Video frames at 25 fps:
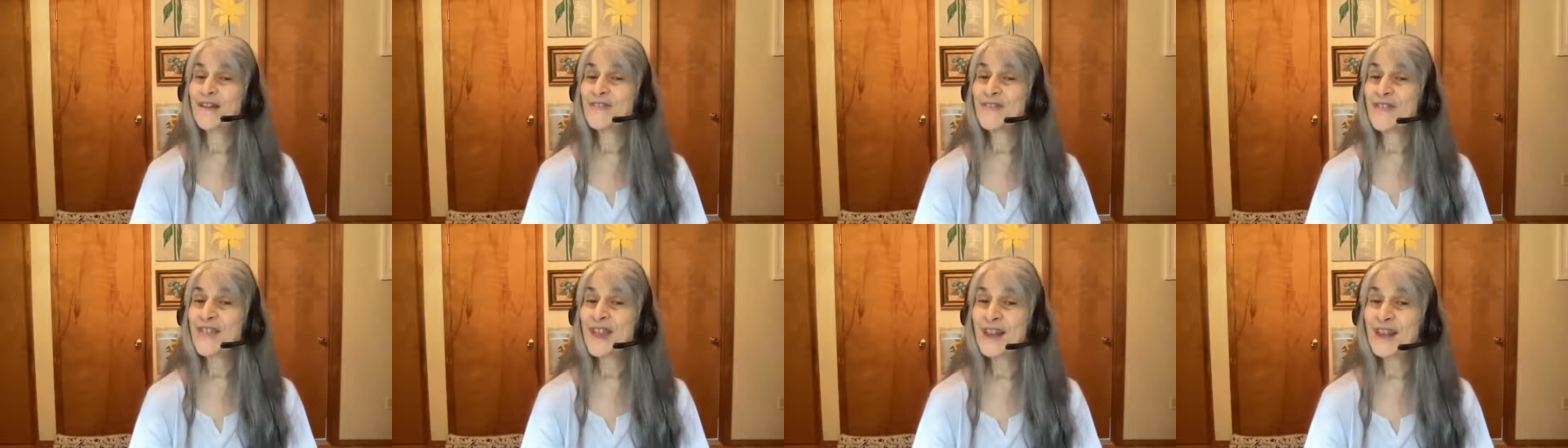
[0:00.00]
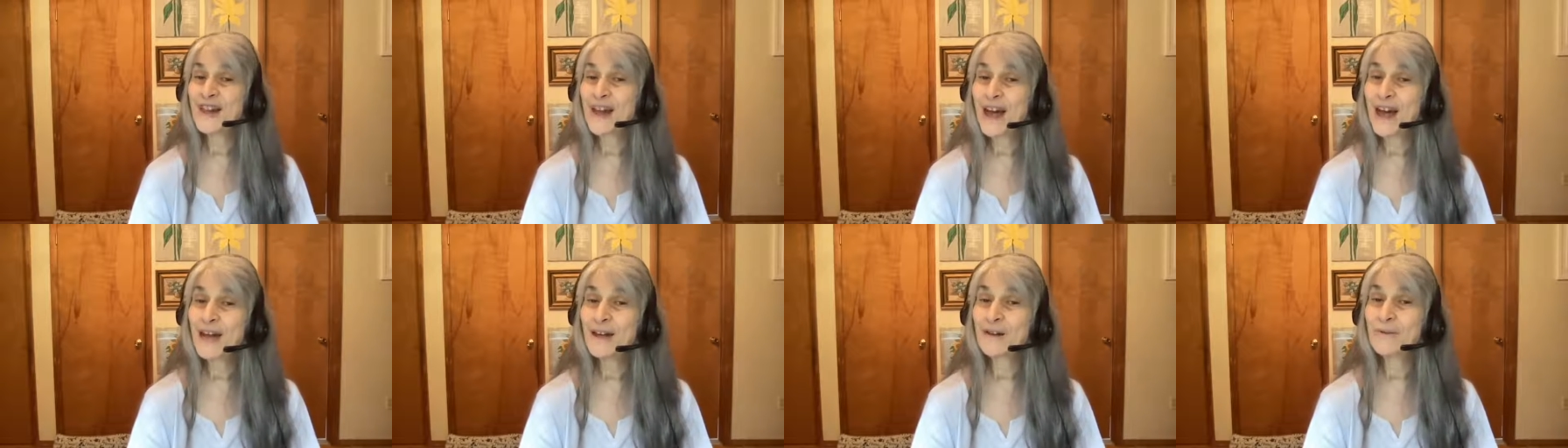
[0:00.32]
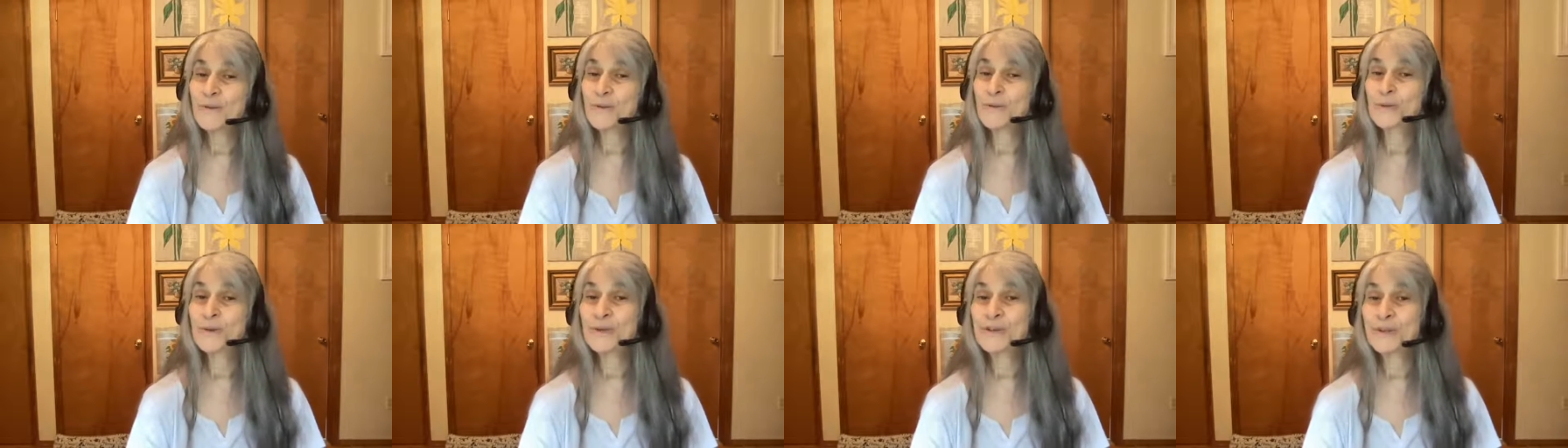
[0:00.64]
that I
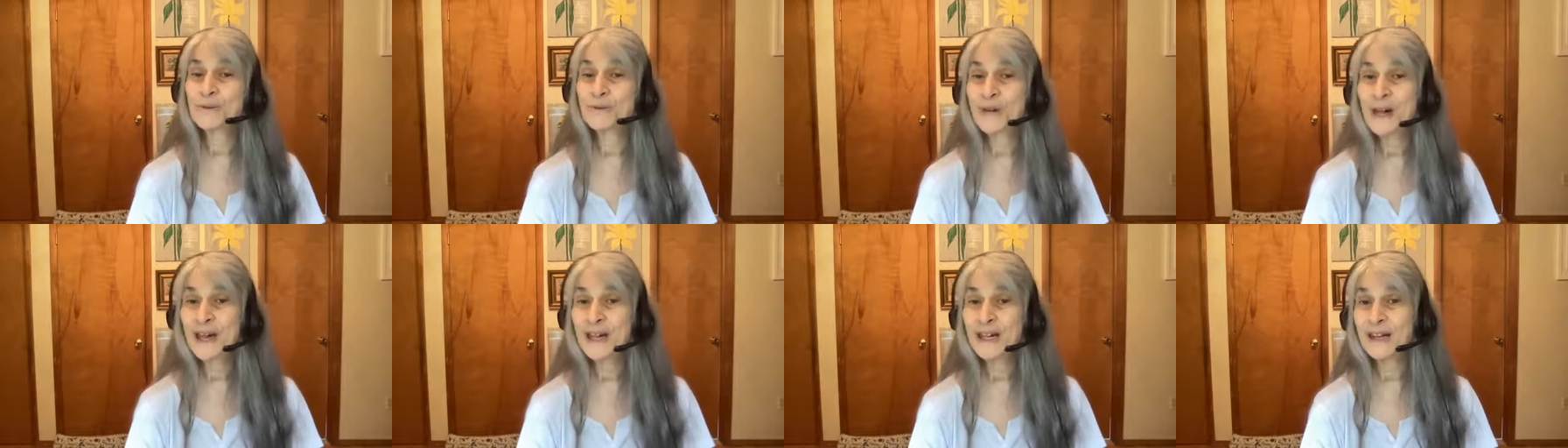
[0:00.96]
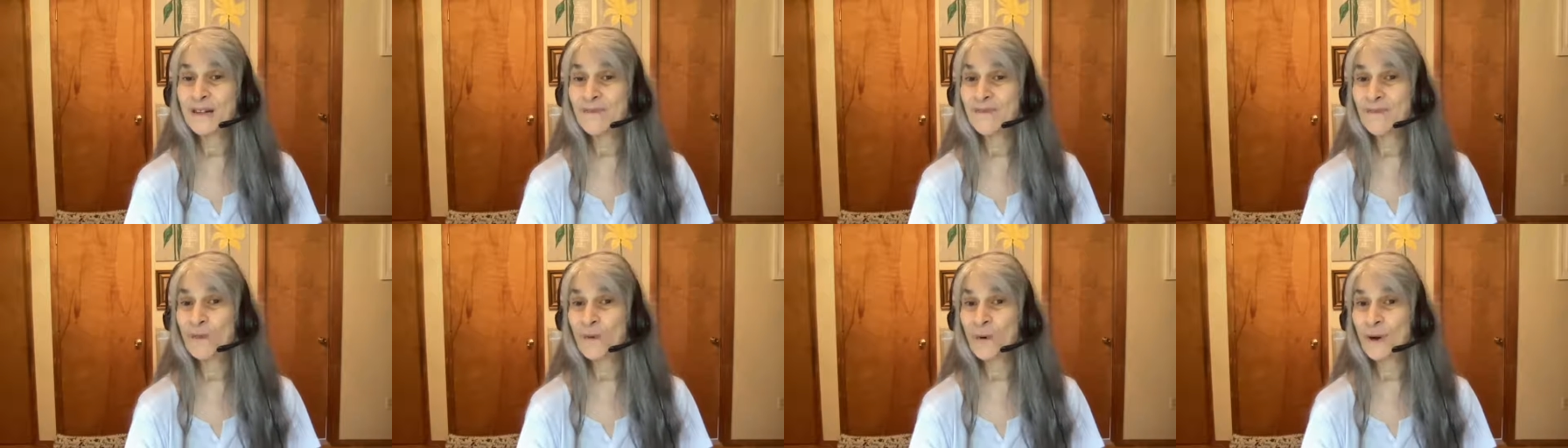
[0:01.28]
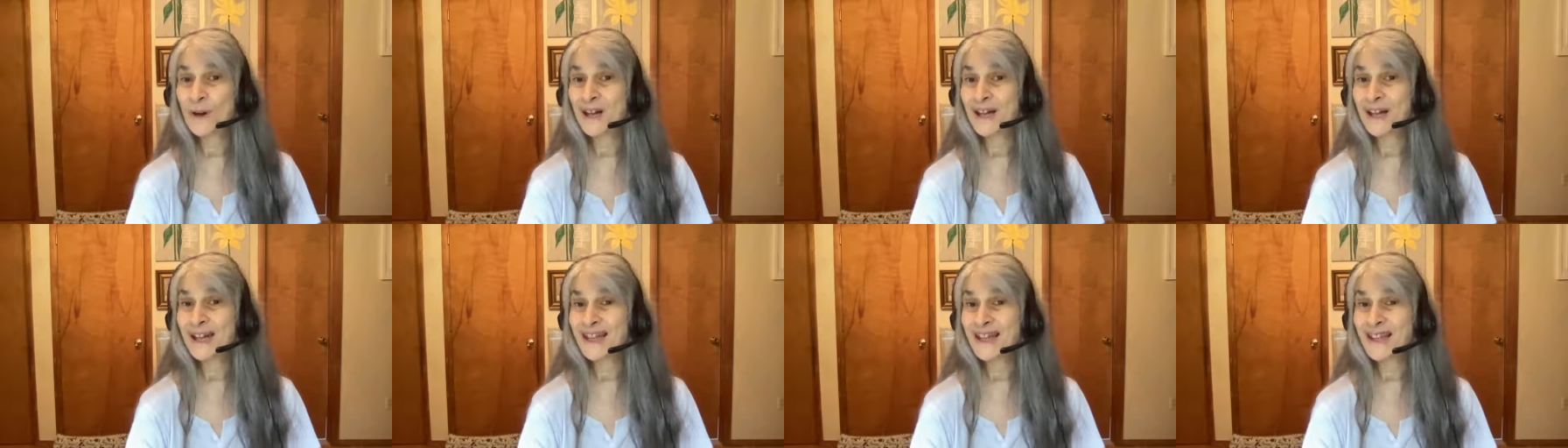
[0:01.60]
was ready
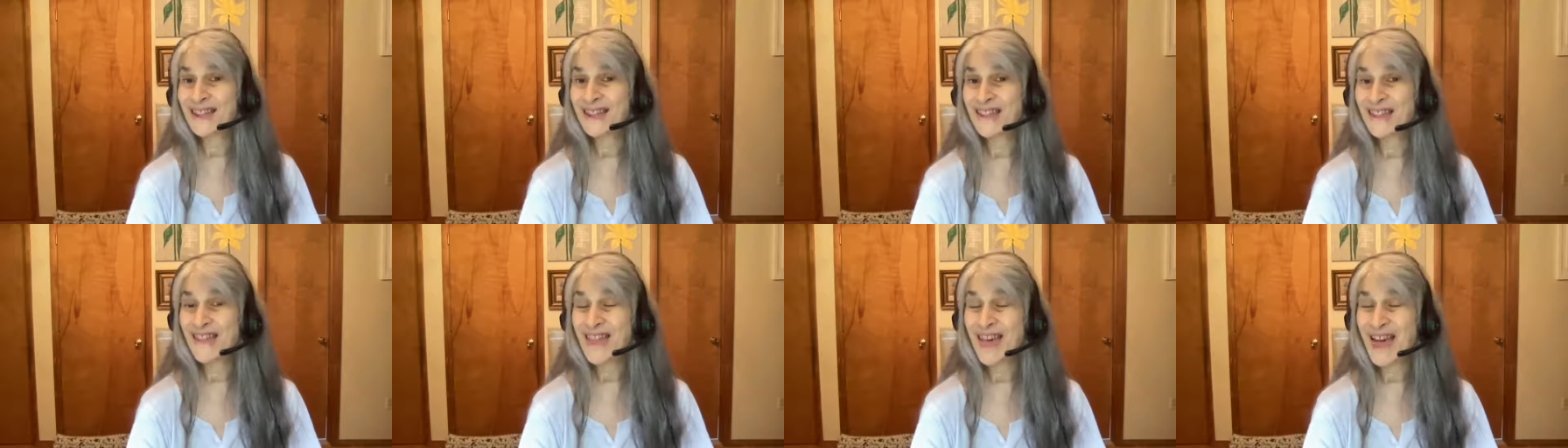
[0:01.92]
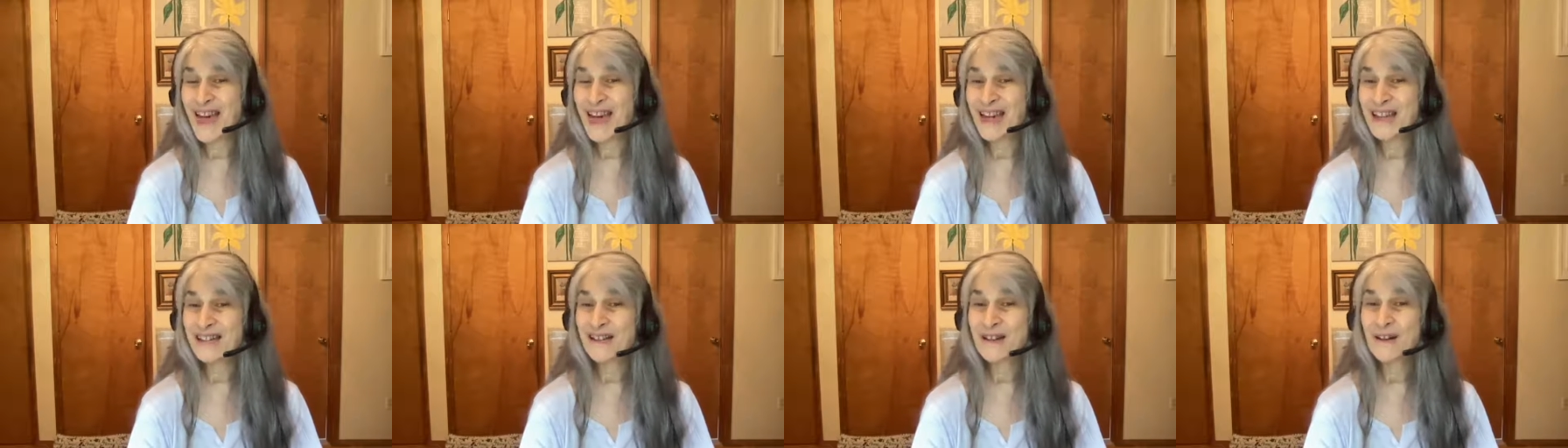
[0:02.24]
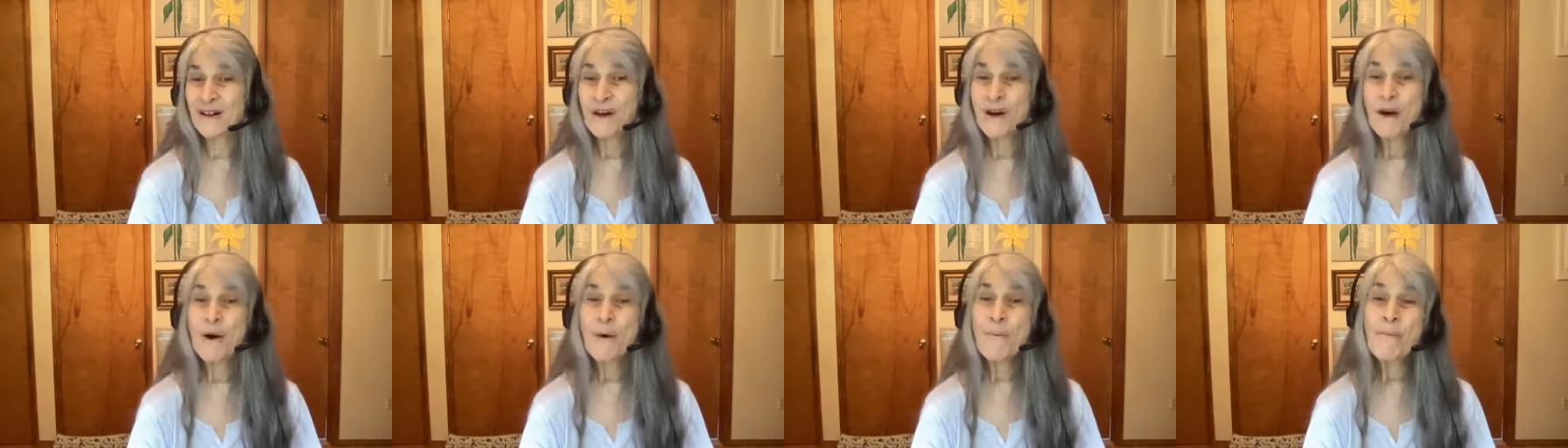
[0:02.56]
for in that
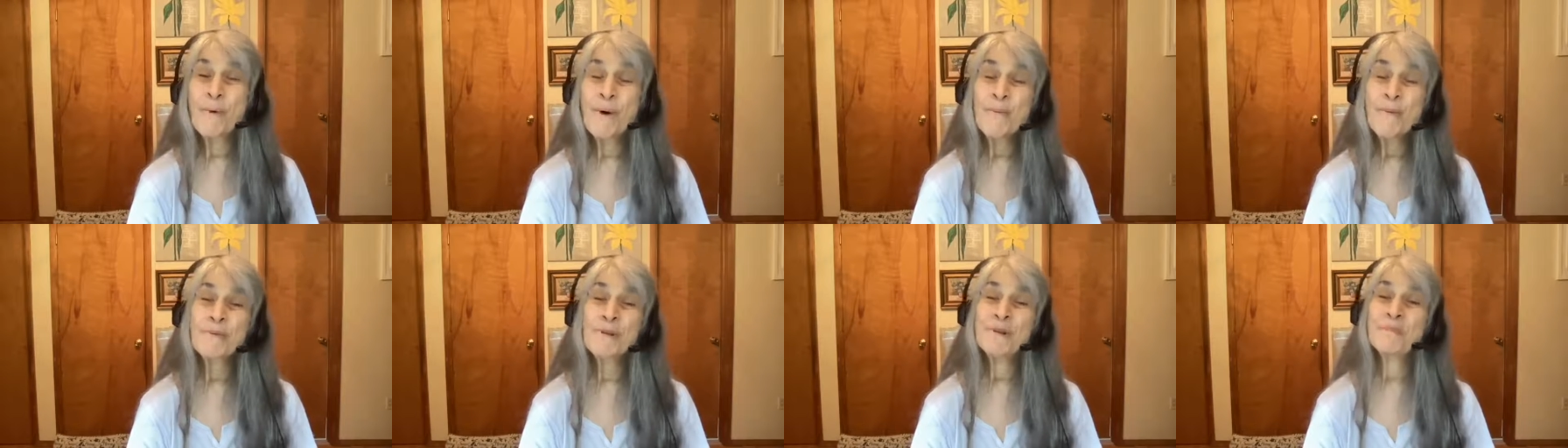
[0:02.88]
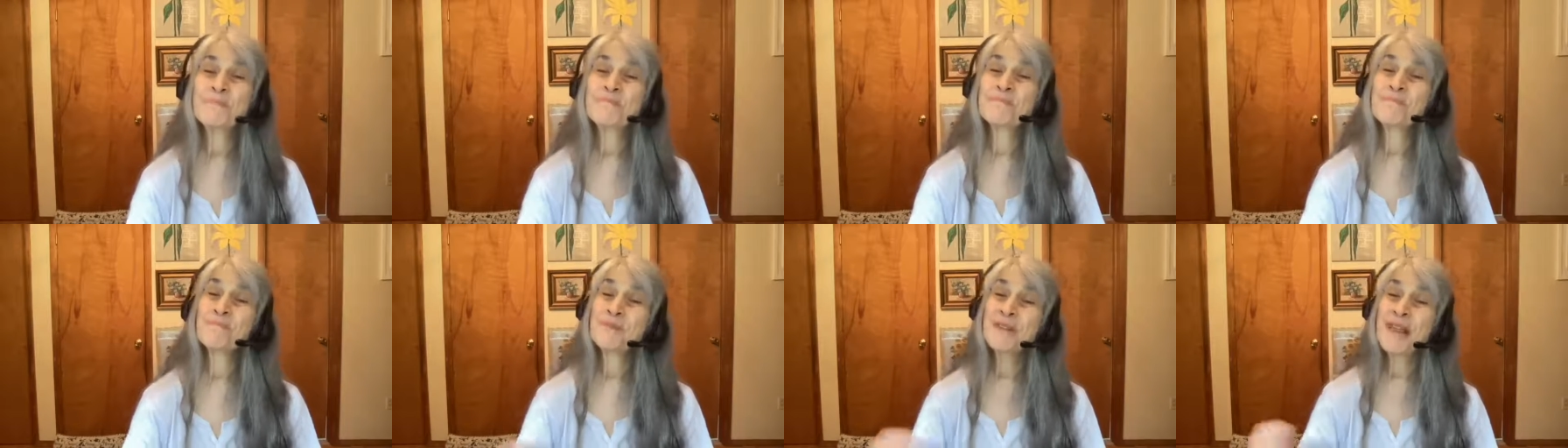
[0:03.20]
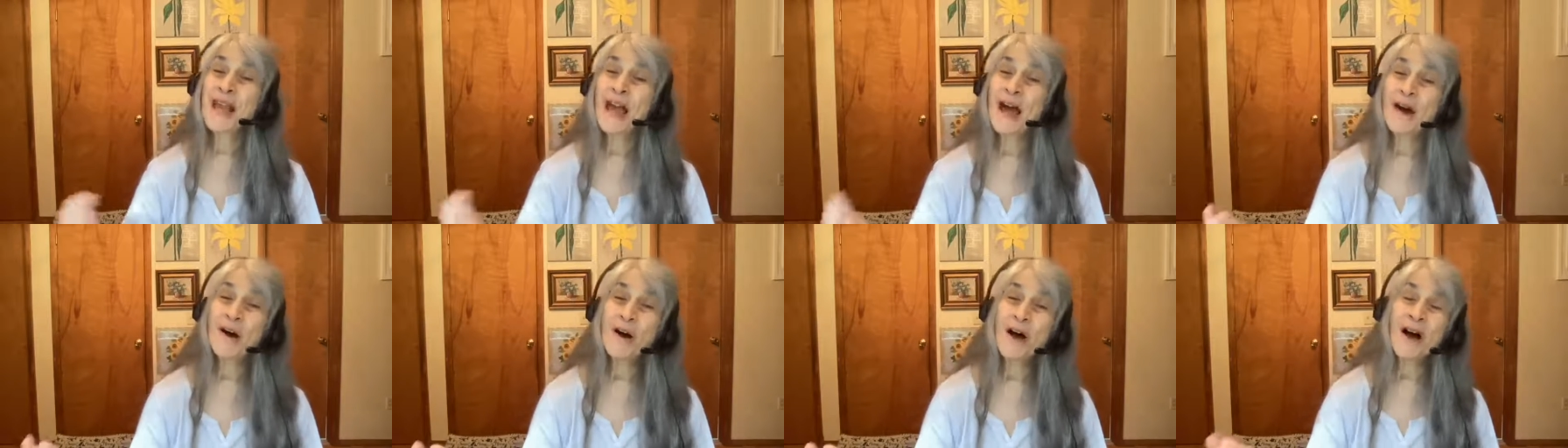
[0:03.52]
moment.
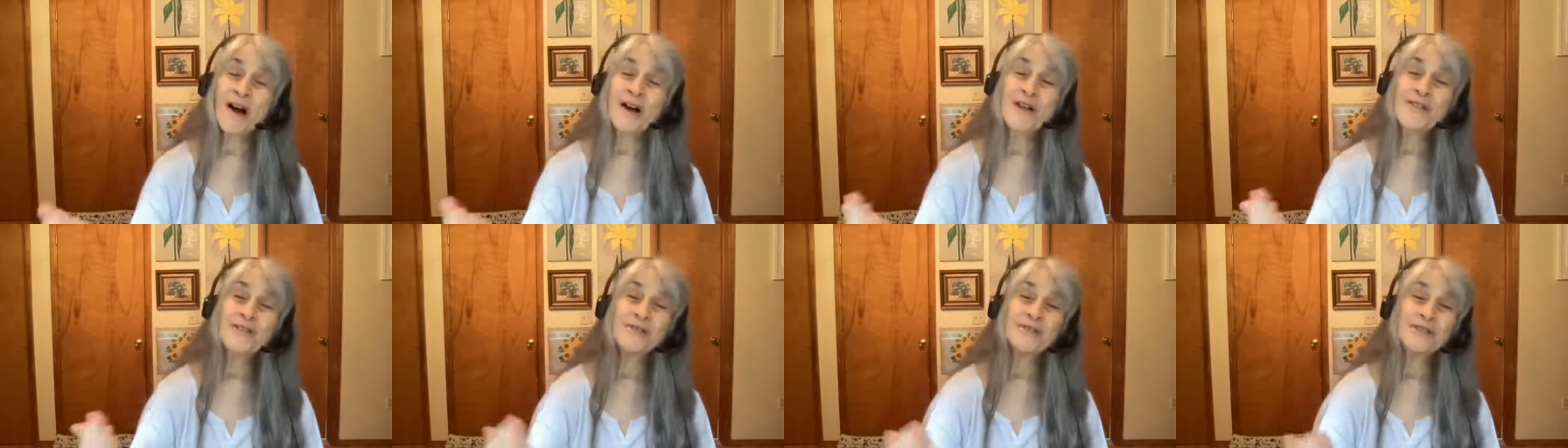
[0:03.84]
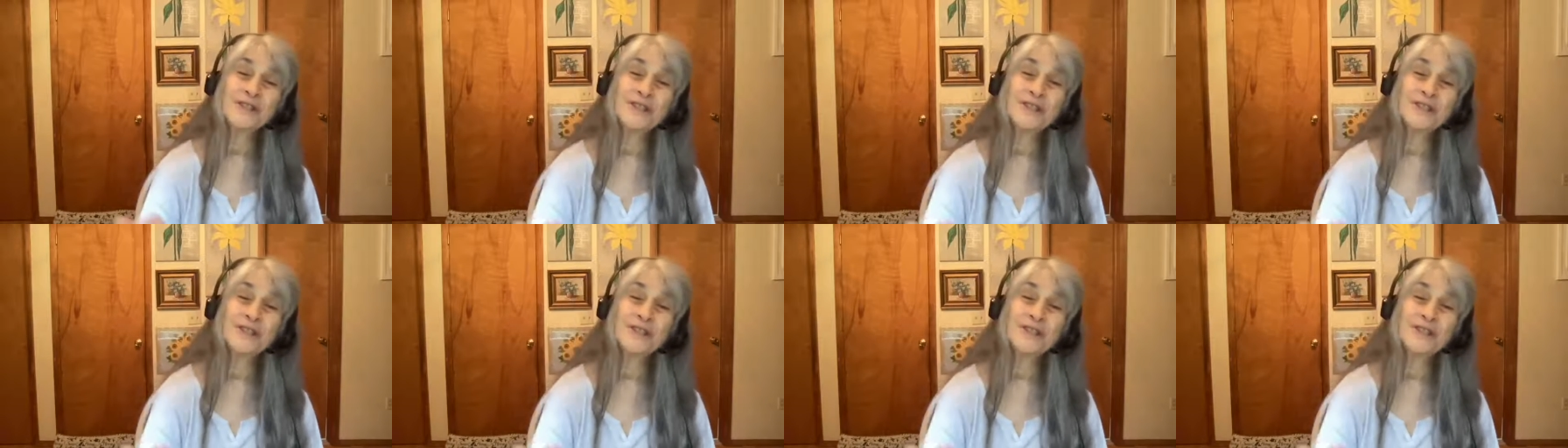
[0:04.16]
Now, other